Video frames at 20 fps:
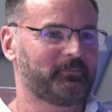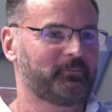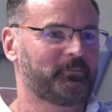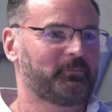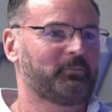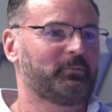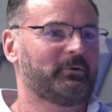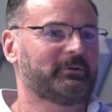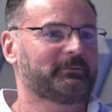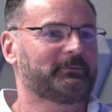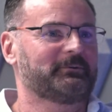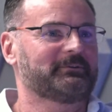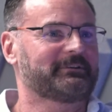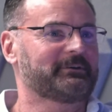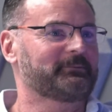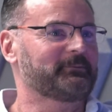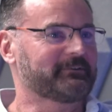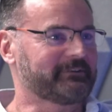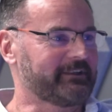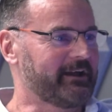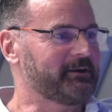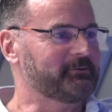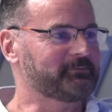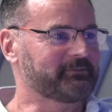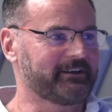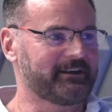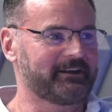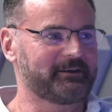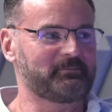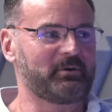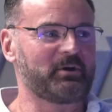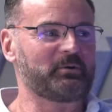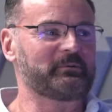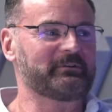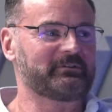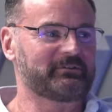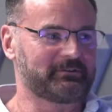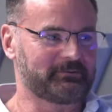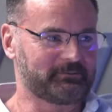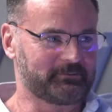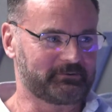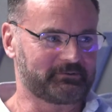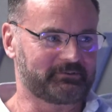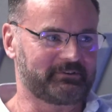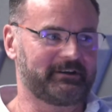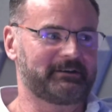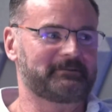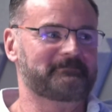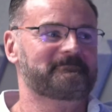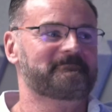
what the healthcare moment was that.